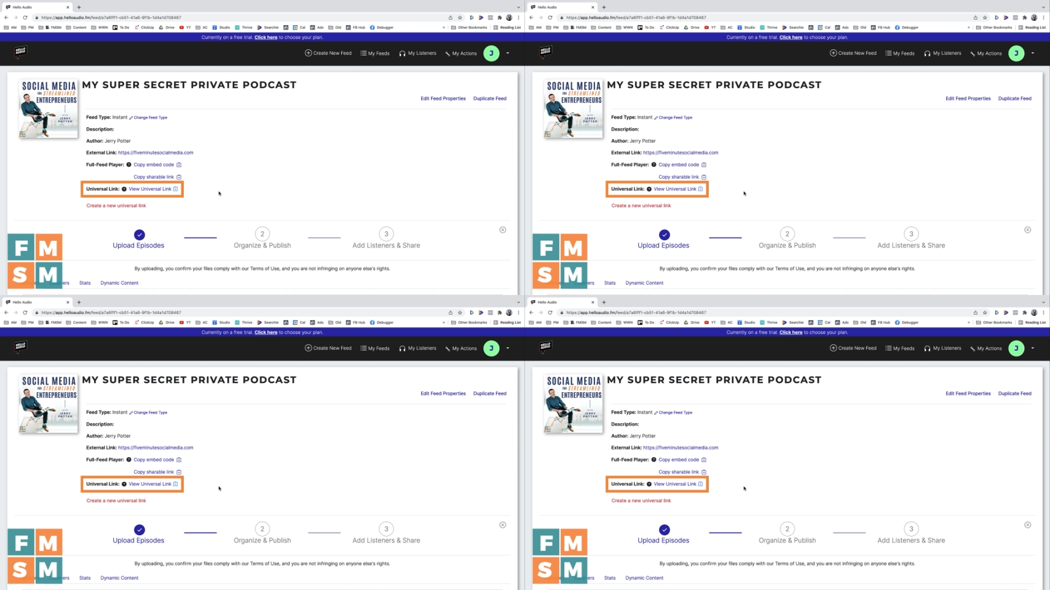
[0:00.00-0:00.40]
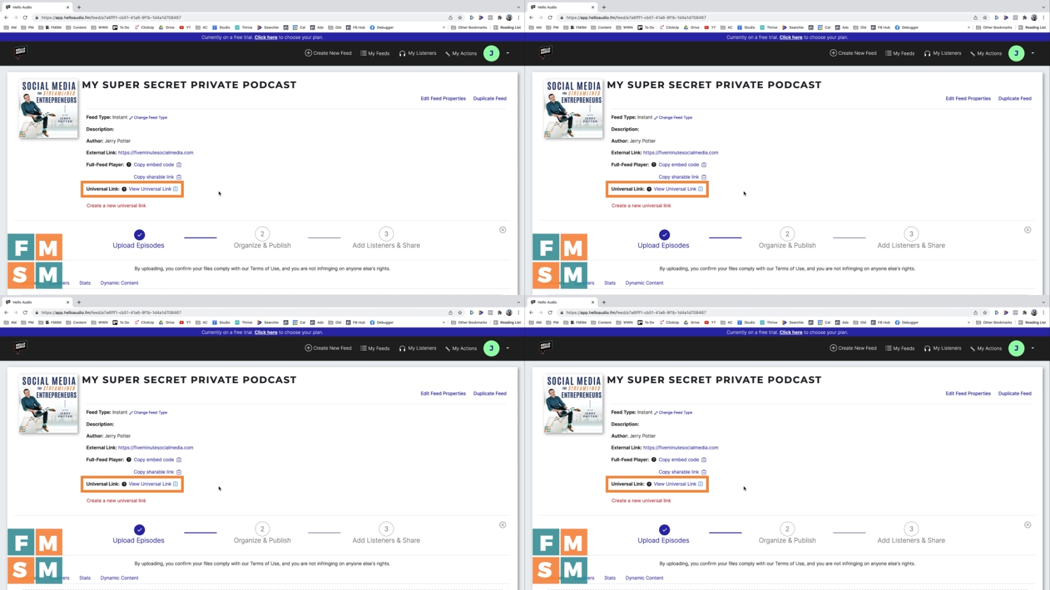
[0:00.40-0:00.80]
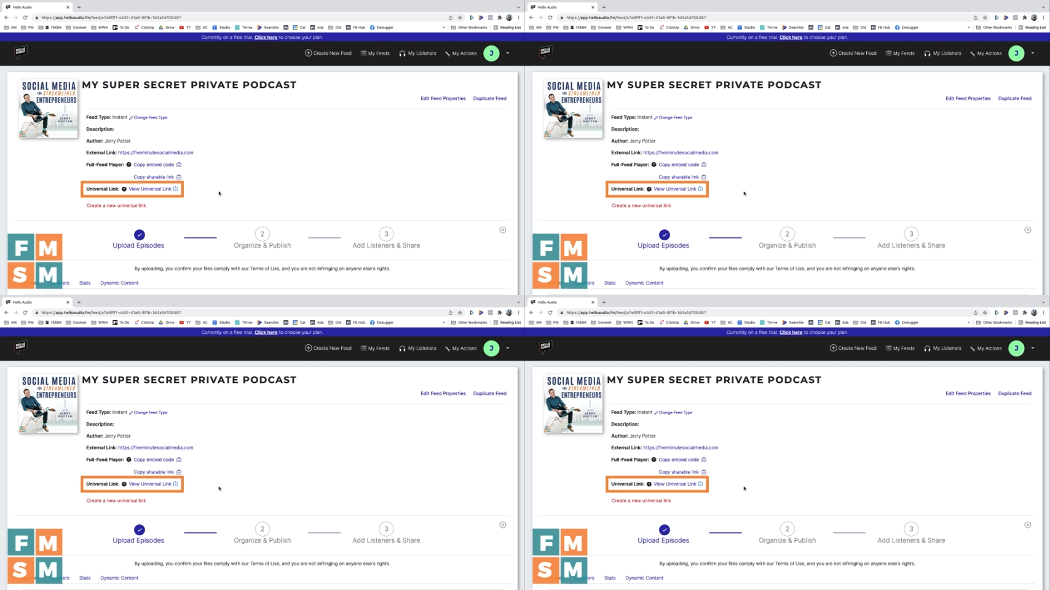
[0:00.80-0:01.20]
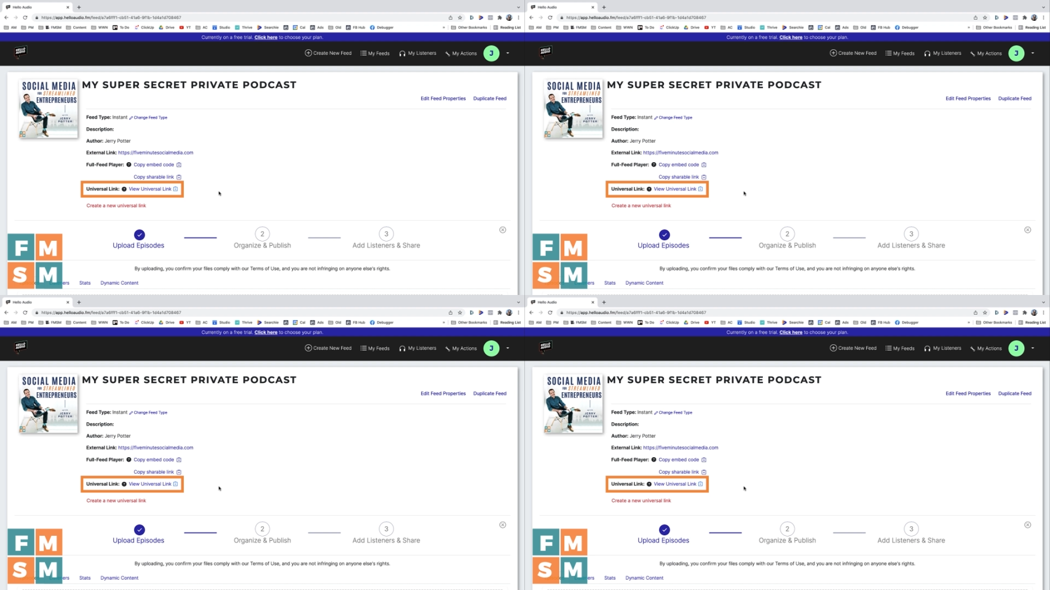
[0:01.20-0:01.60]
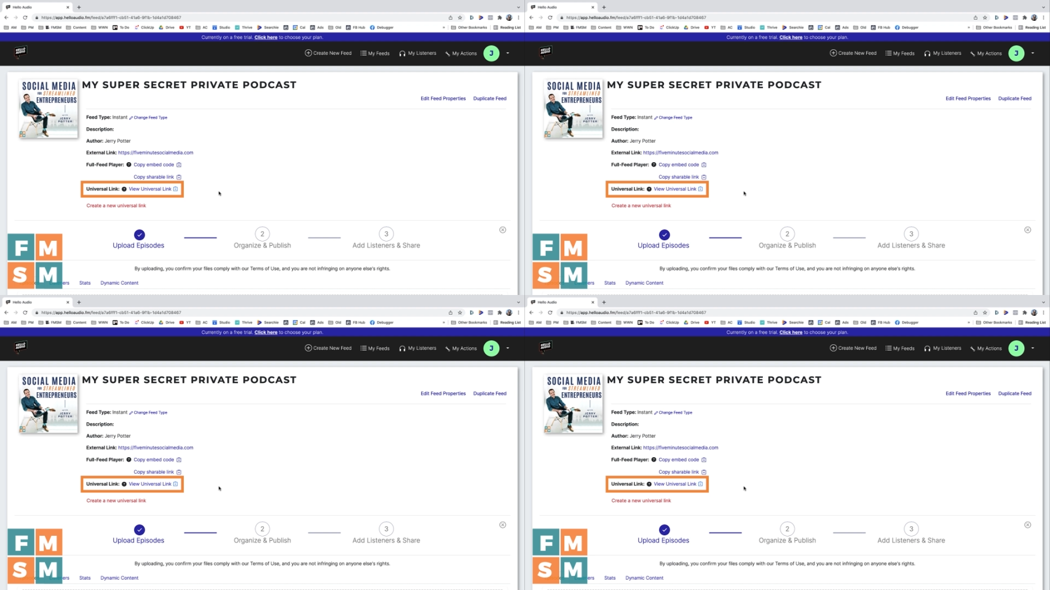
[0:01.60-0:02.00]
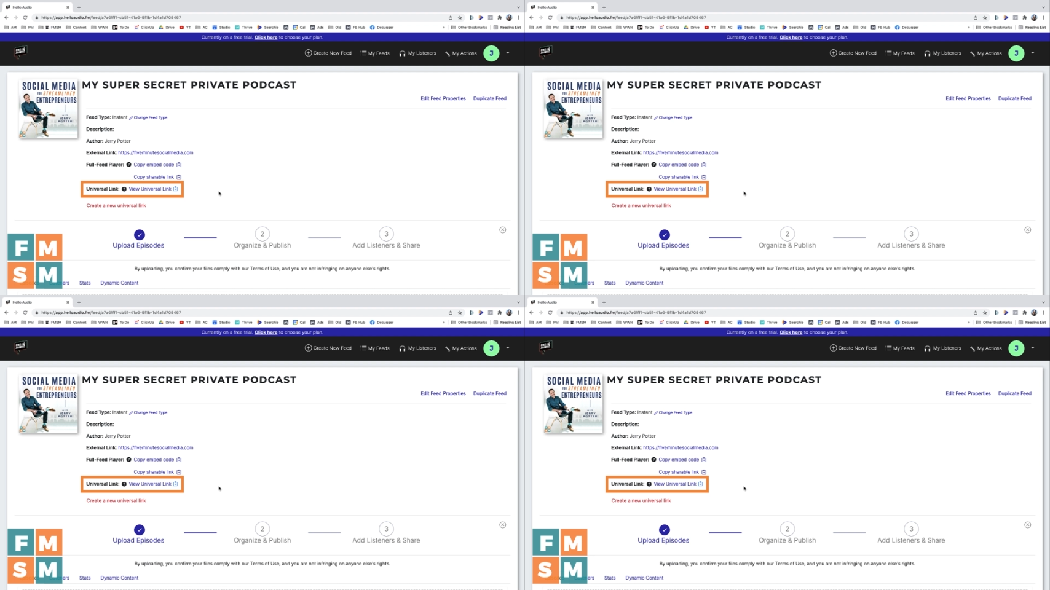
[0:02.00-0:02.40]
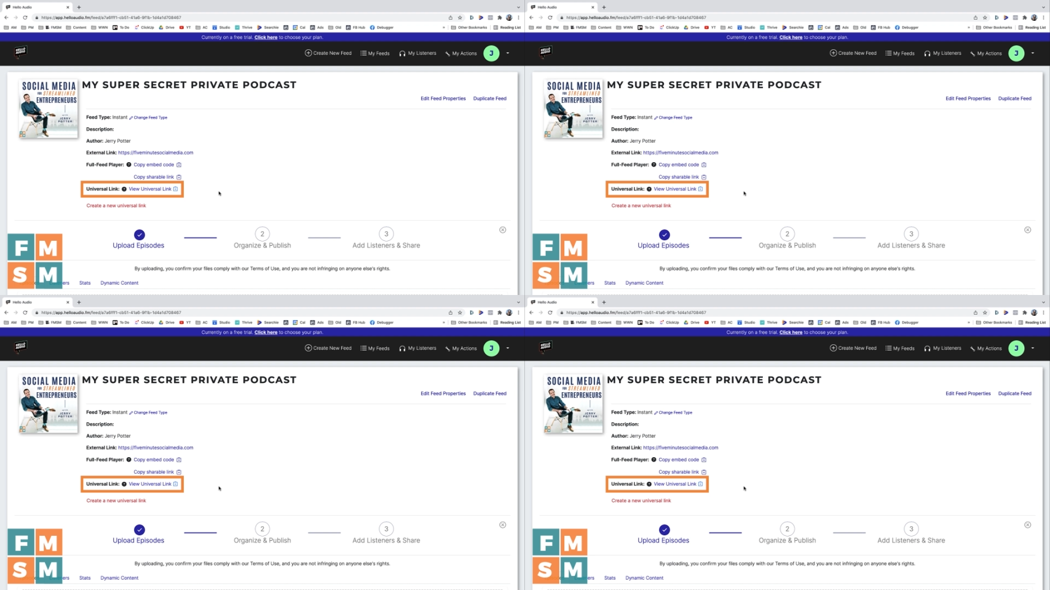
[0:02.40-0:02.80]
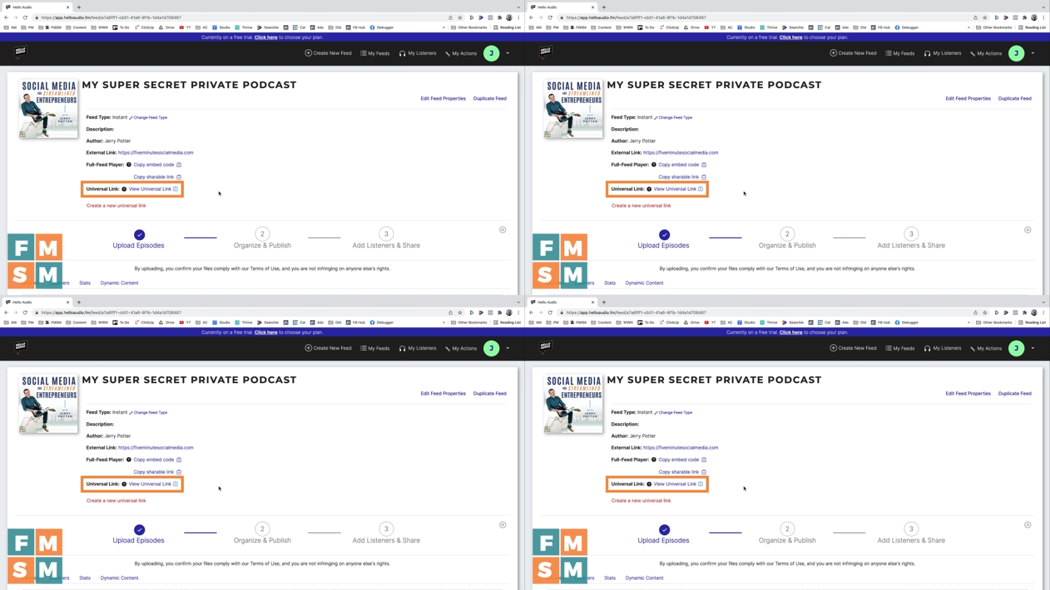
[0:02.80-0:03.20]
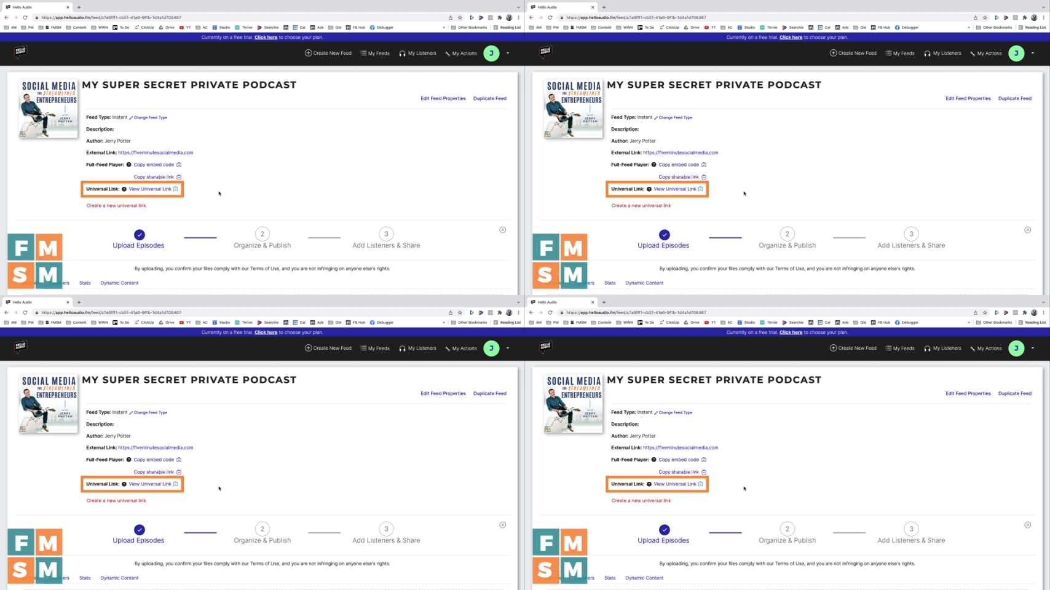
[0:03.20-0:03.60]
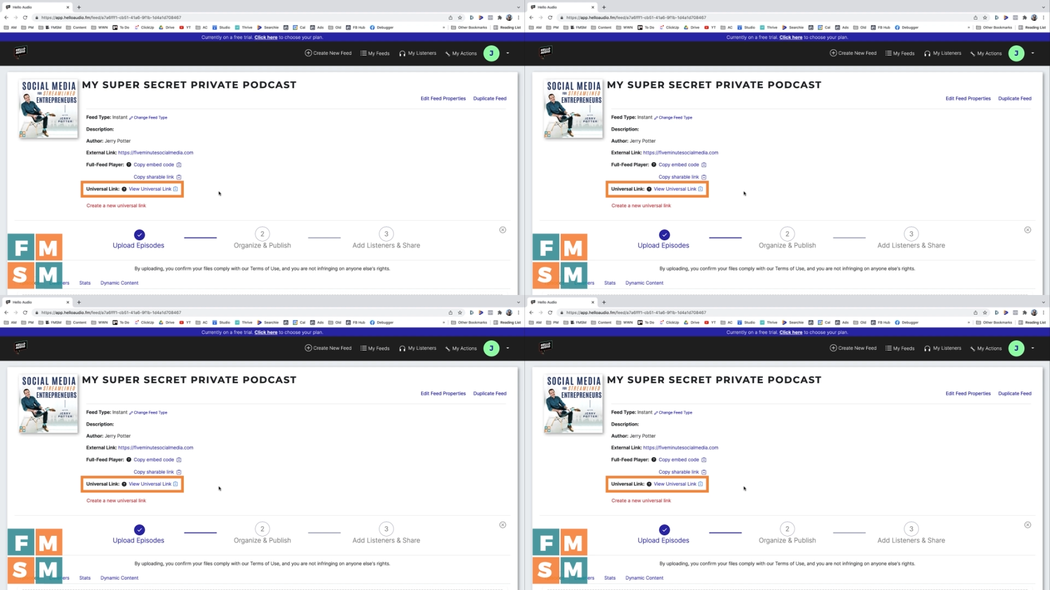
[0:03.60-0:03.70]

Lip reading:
[unreadable: no face in view]